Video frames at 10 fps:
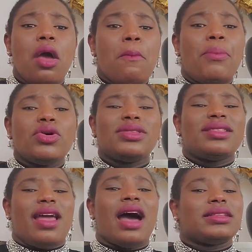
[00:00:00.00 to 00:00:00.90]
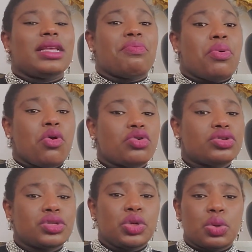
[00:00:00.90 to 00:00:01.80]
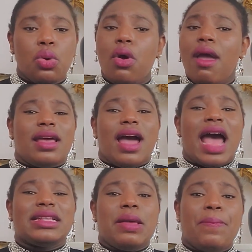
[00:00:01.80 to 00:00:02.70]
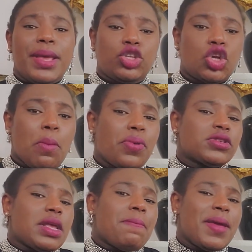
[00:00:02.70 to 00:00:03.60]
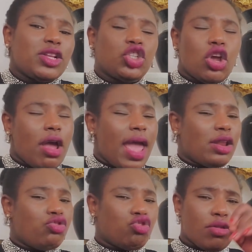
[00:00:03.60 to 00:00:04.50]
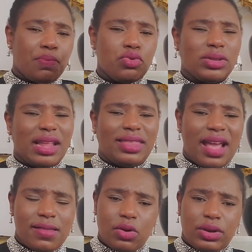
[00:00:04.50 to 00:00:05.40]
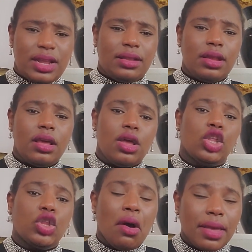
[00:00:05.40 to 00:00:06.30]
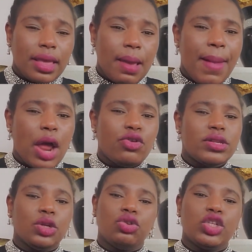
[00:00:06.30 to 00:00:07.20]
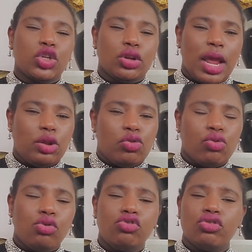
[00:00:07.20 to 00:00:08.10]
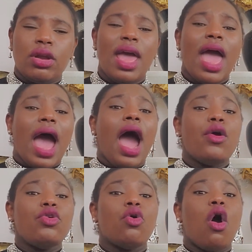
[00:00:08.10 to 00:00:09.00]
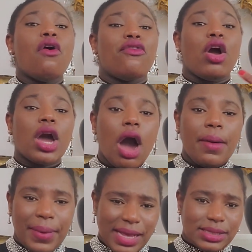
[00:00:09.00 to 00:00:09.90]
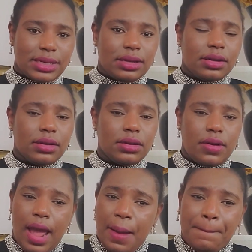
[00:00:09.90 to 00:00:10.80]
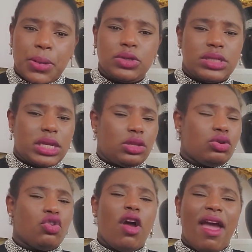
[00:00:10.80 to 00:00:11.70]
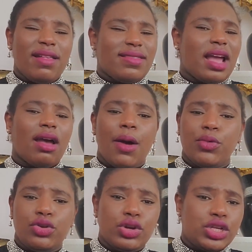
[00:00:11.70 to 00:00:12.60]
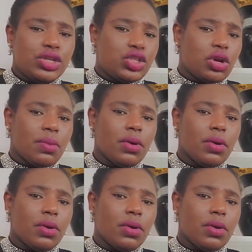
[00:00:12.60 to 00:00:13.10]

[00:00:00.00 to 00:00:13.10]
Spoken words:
put it as a post, you know, as a picture, post a picture and just put a text on it, talking about the situation and the solution, how you overcome it. And post it on your Instagram, on your YouTube.